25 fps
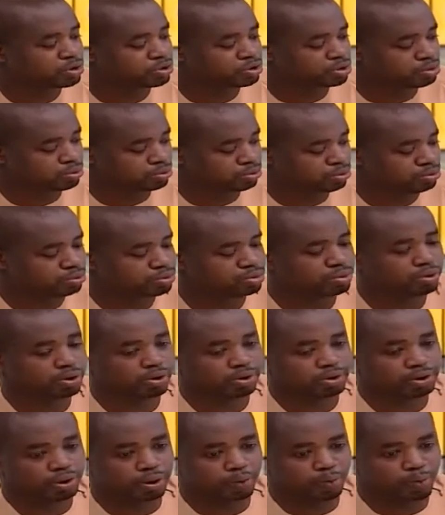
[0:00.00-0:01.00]
to
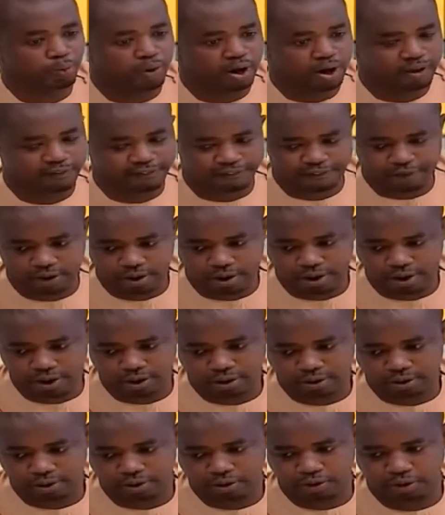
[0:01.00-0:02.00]
the welfare
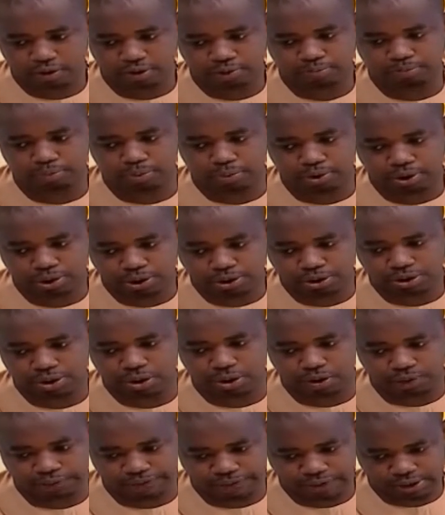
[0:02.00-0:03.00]
of police
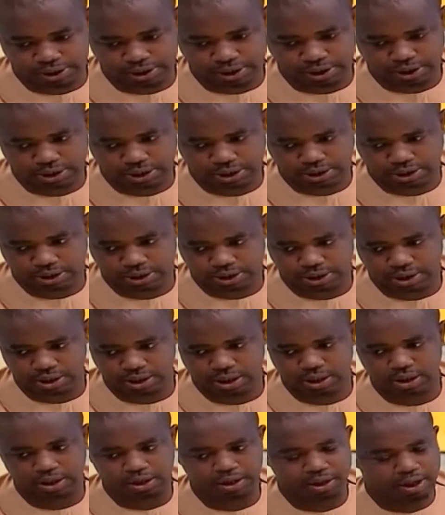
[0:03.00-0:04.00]
officers,
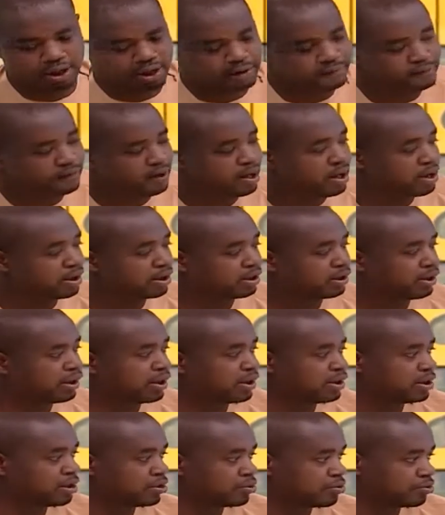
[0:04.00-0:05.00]
never in the
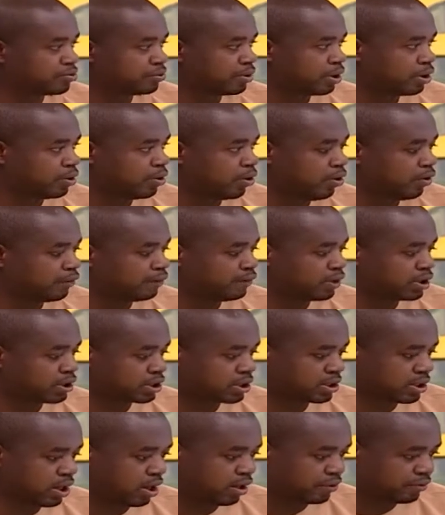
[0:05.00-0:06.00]
history of this
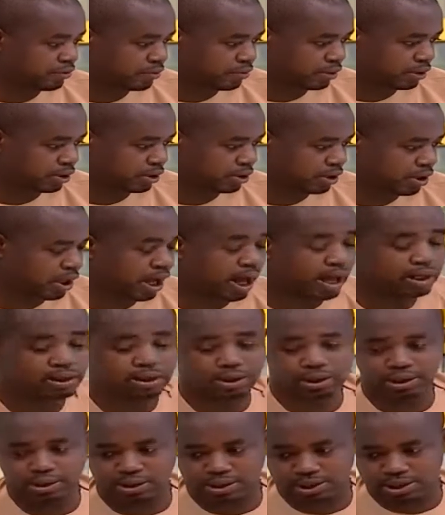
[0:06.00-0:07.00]
country, at
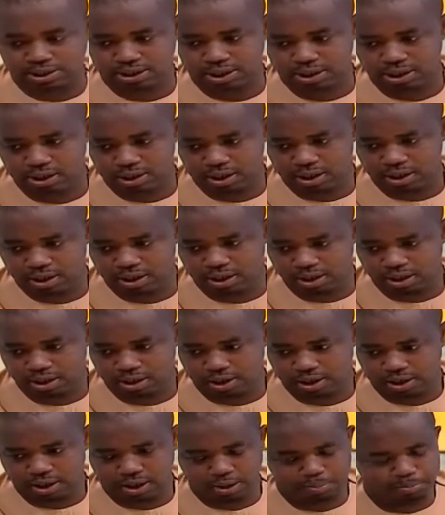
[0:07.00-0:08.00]
least
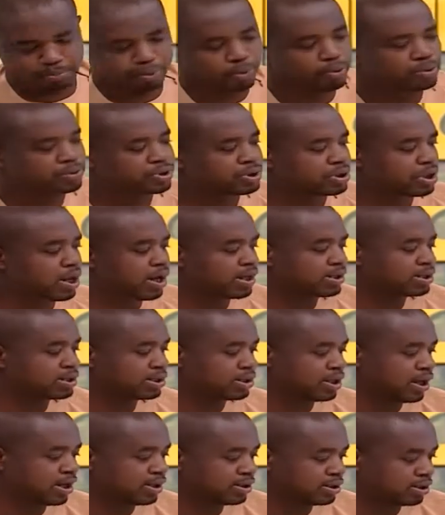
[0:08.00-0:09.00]

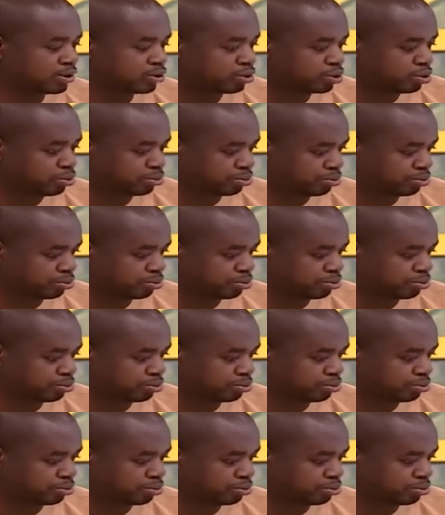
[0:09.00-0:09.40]
post-1992,